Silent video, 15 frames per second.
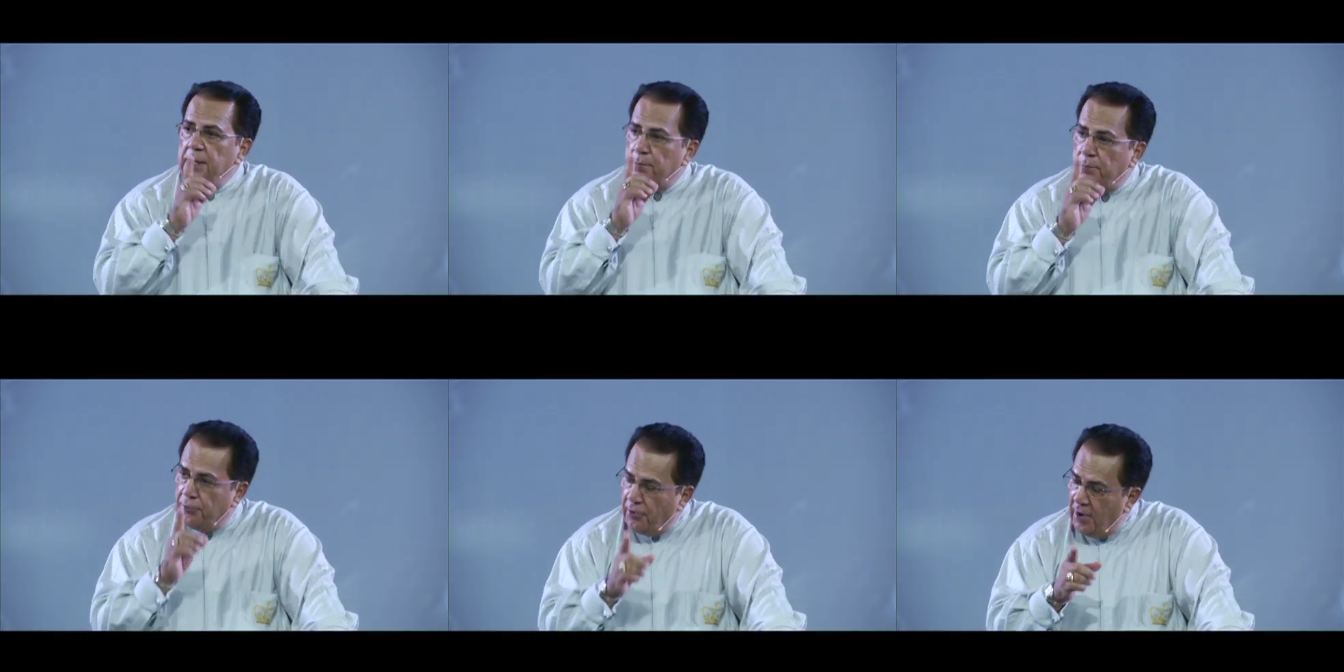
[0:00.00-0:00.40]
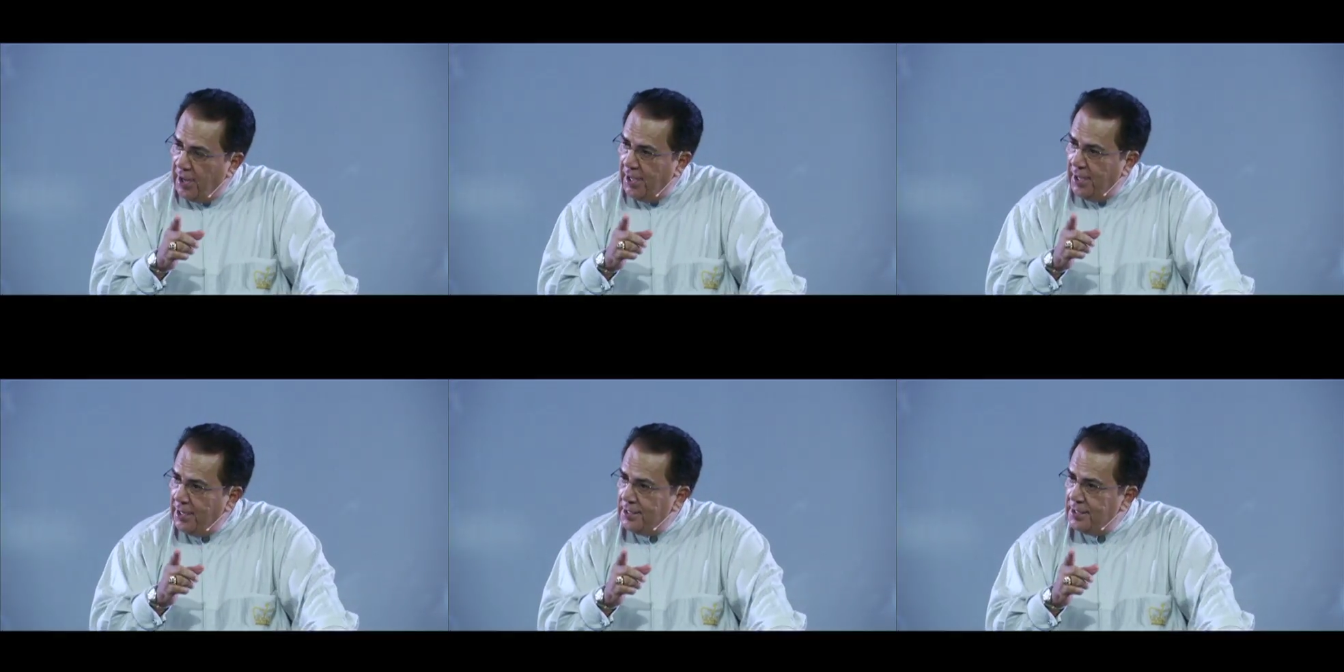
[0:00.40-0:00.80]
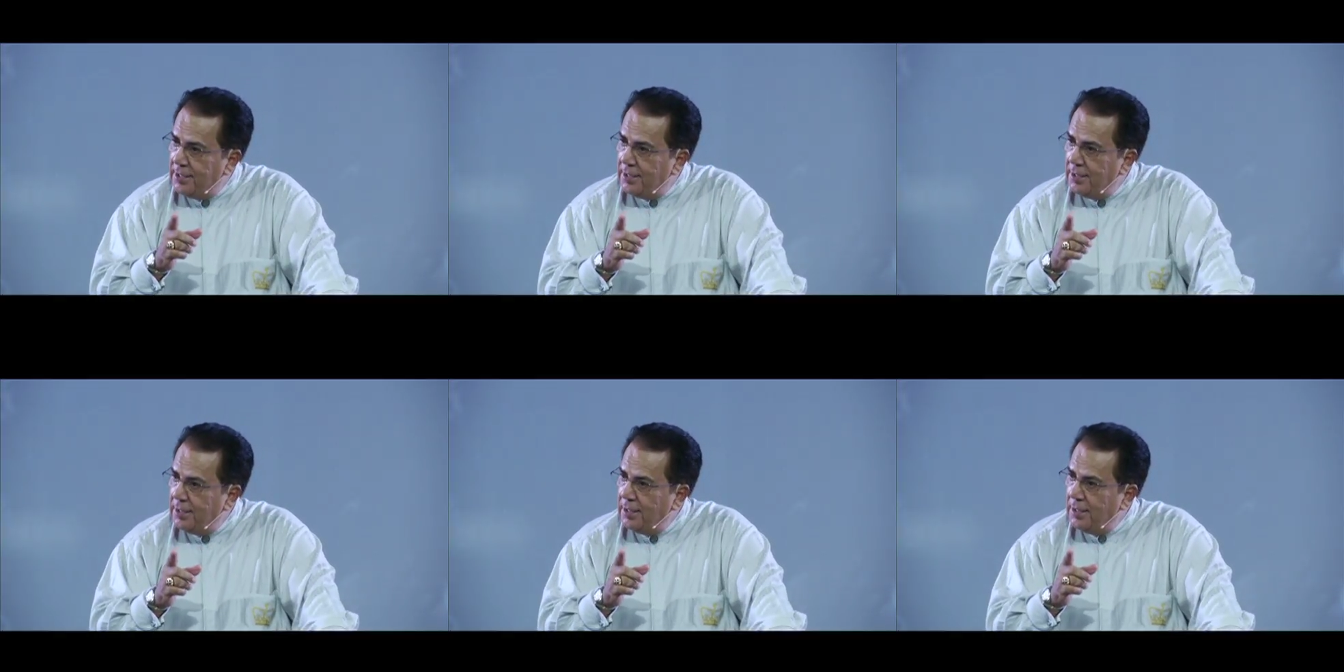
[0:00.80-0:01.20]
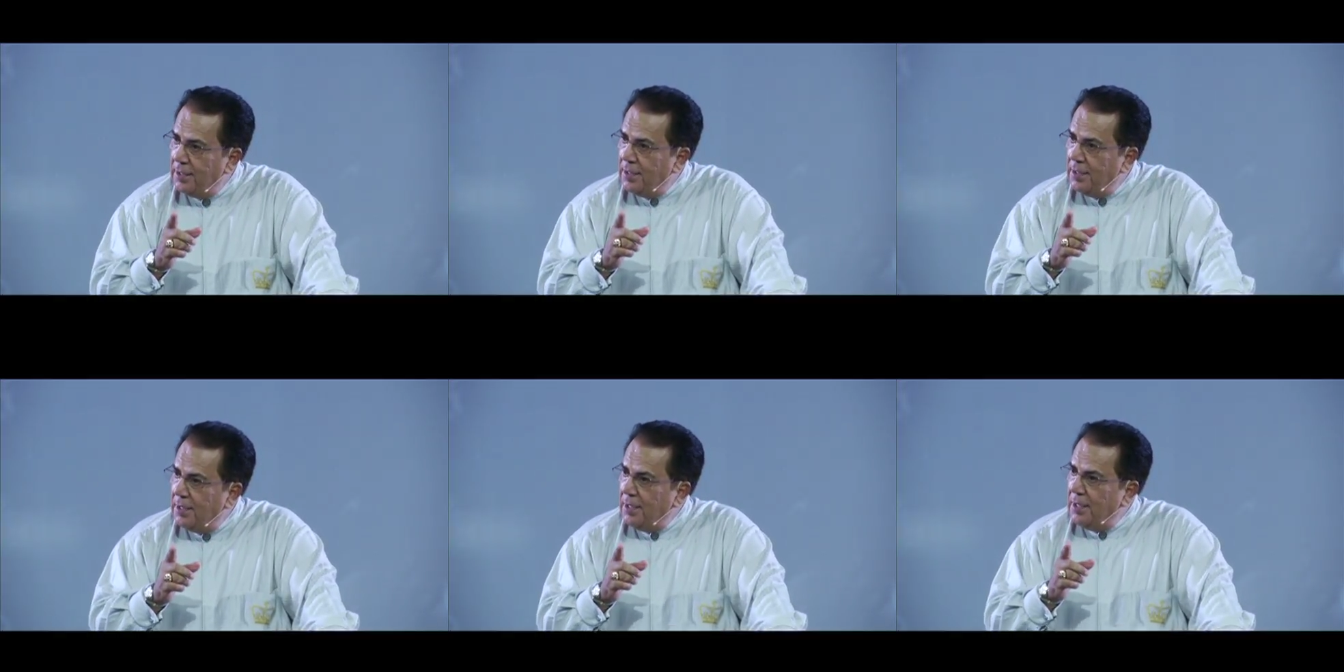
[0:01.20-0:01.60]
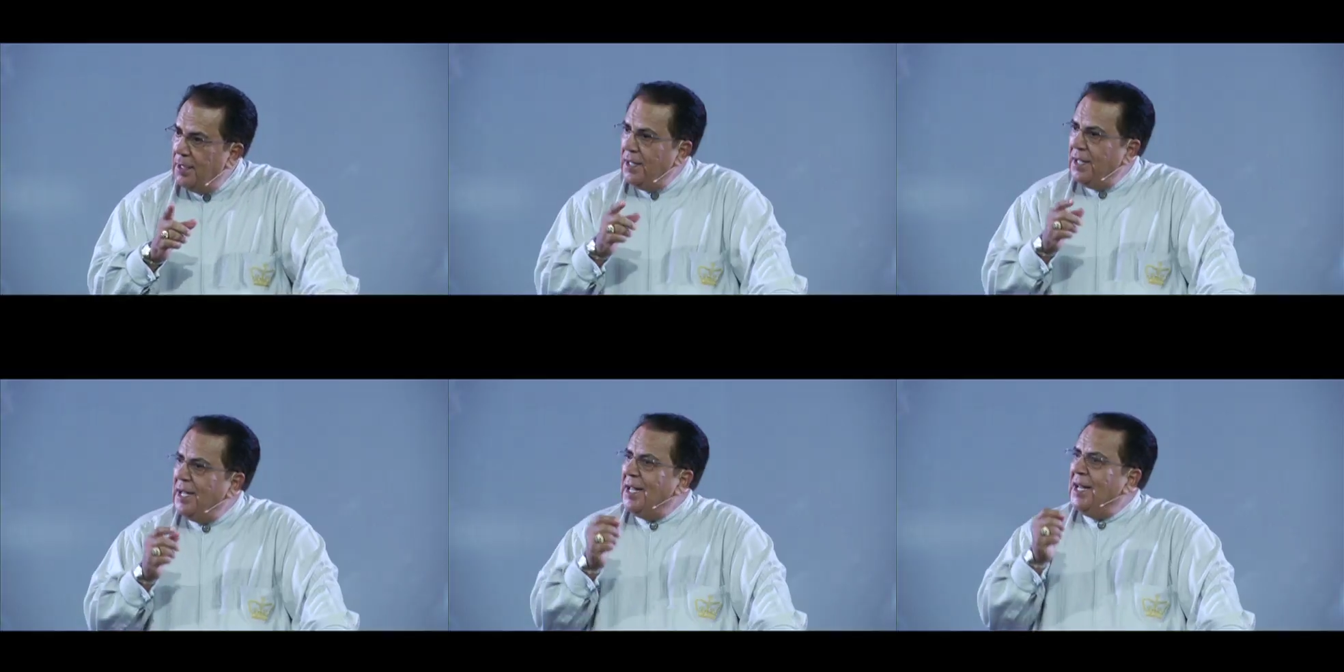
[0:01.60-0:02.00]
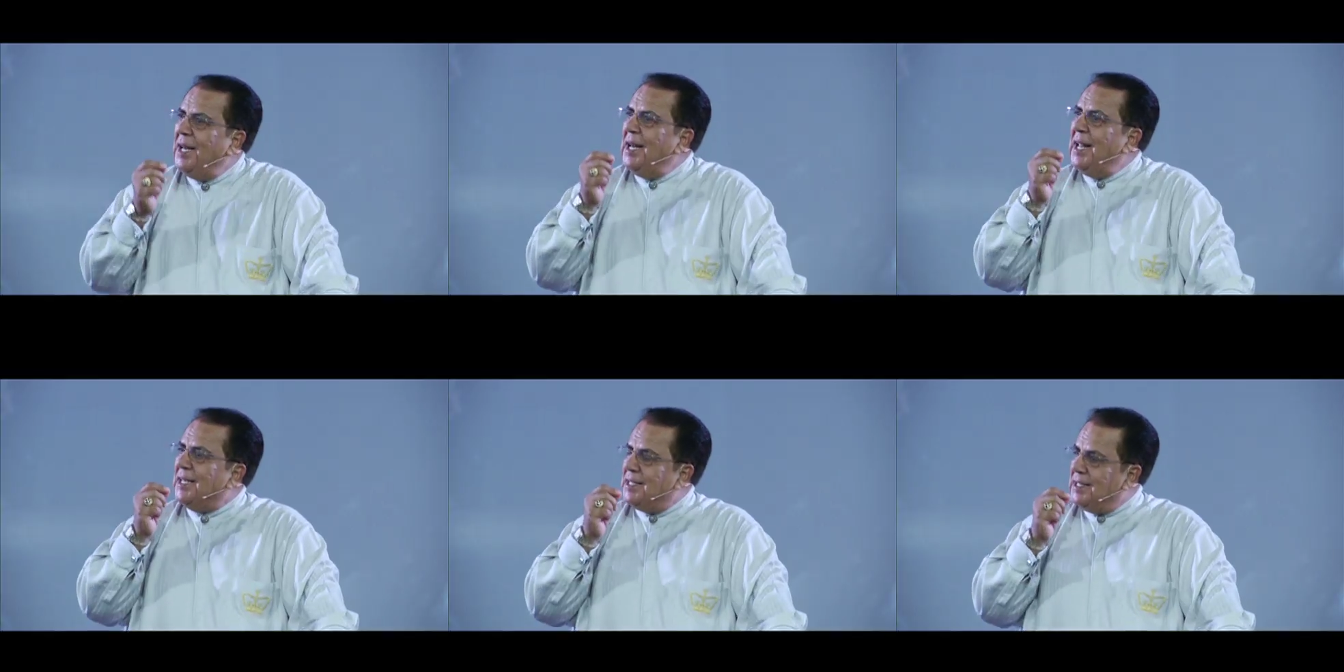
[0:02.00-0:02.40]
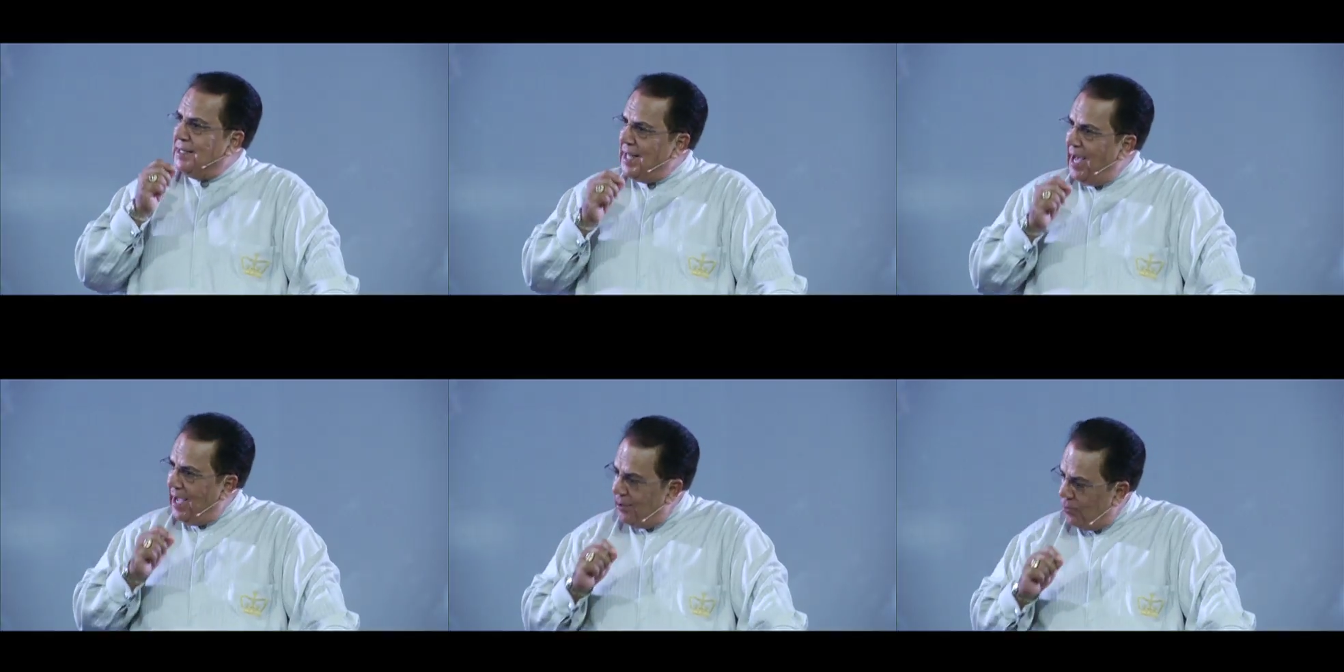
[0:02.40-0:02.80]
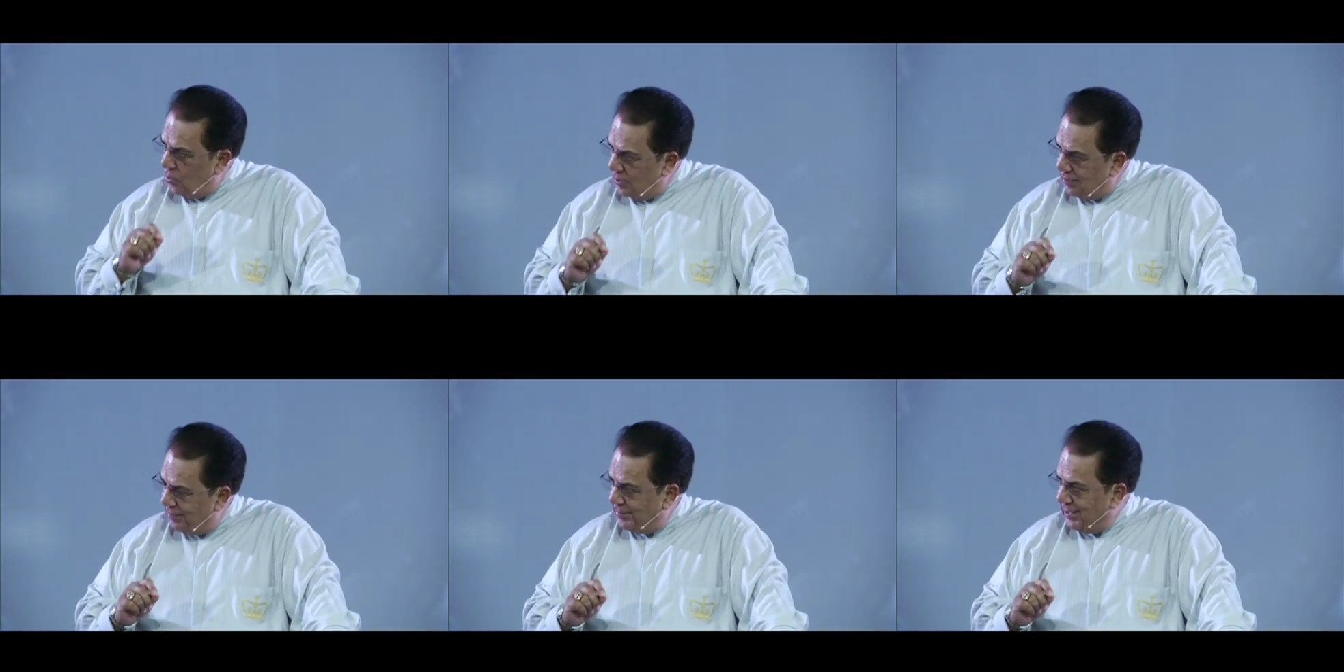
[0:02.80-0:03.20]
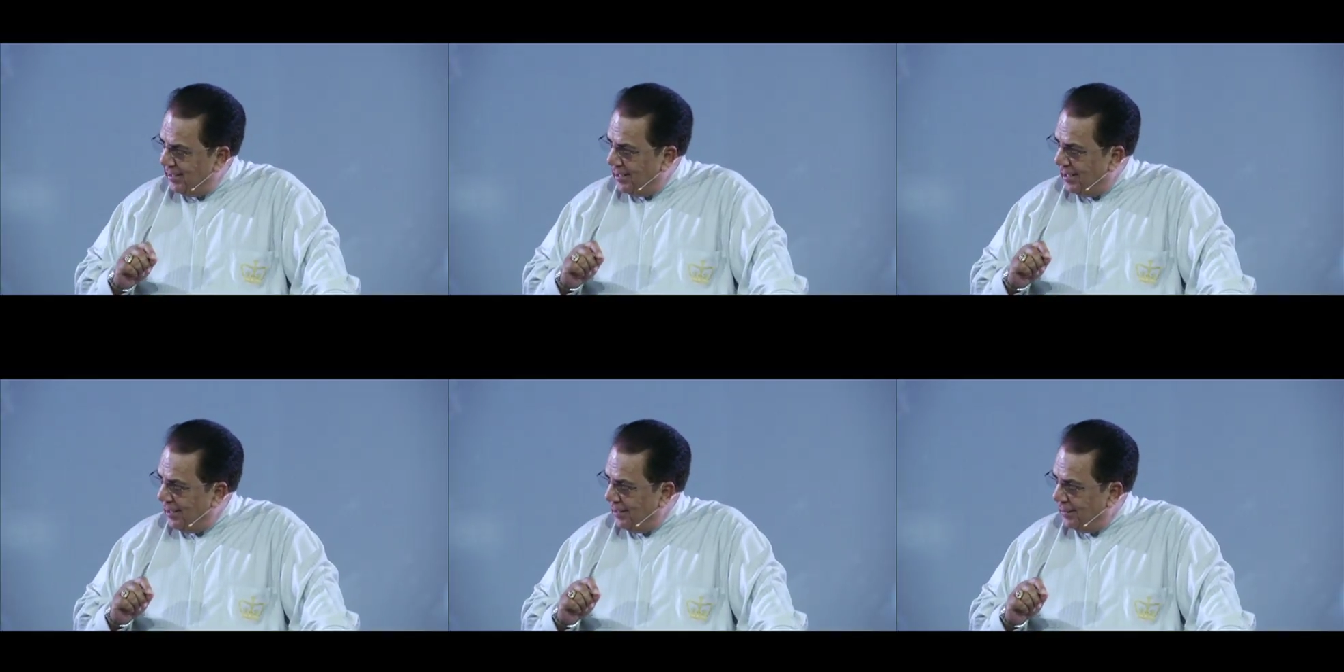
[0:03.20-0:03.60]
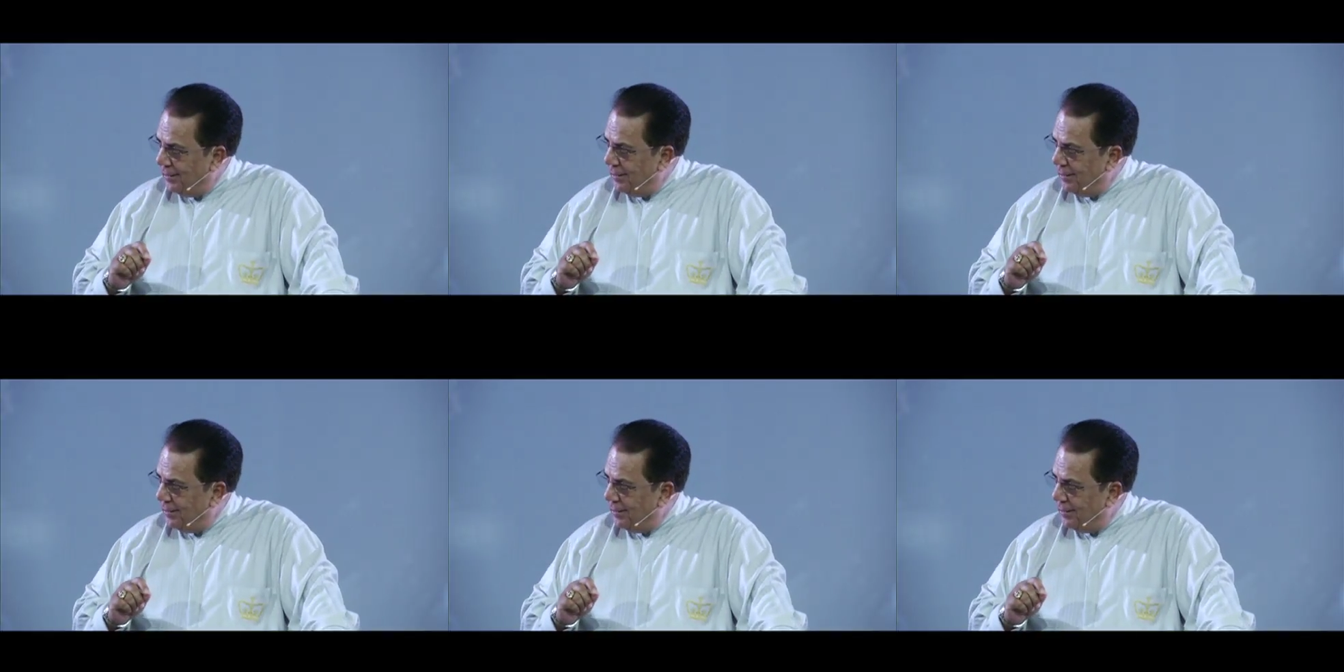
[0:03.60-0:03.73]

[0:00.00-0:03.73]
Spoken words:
prayed, "Let thy will be done."